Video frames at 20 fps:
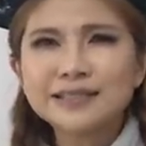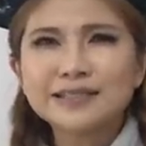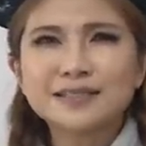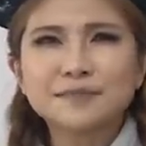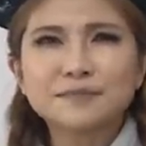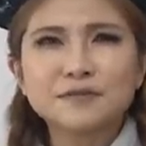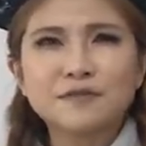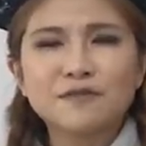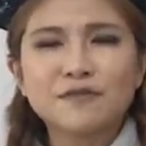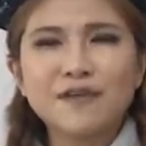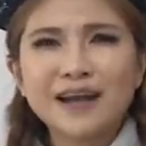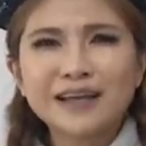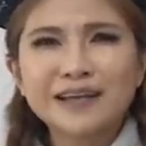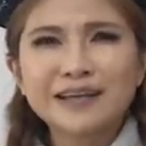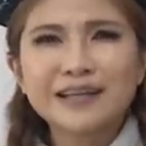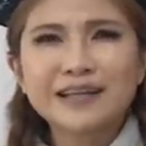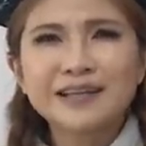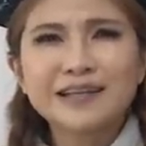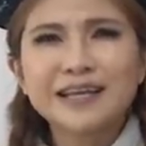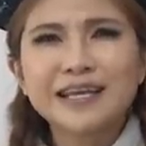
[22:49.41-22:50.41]

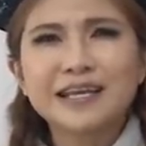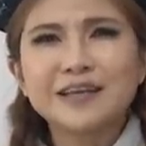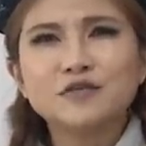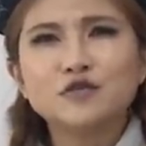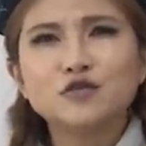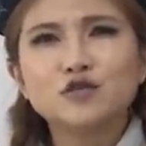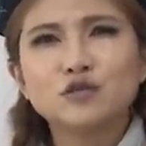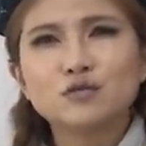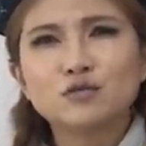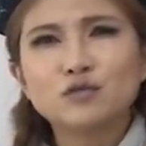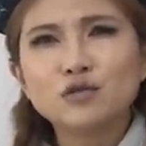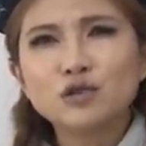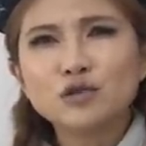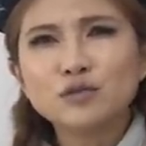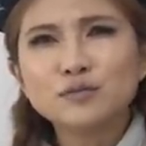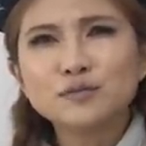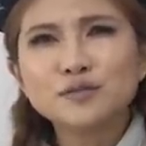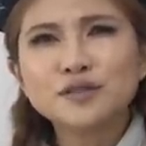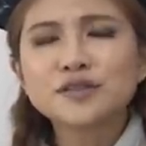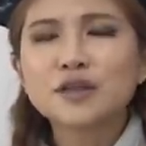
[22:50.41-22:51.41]
subdivided into
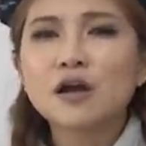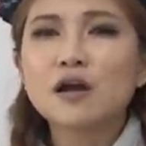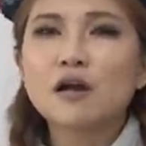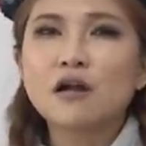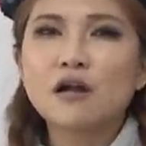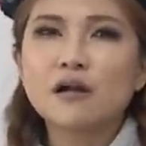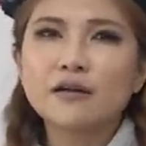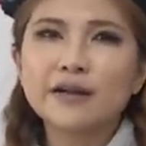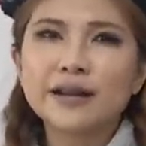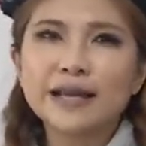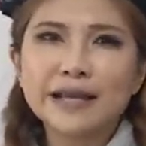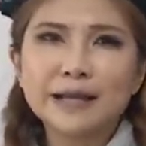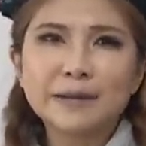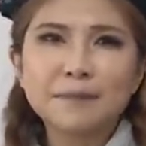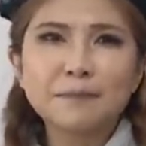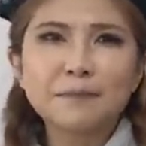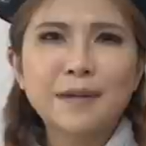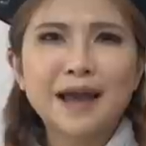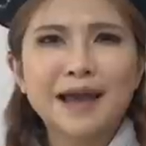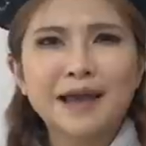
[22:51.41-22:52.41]
rooms are
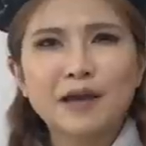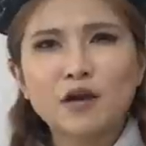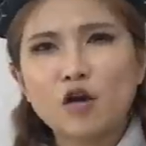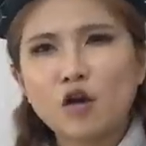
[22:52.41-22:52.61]
linked by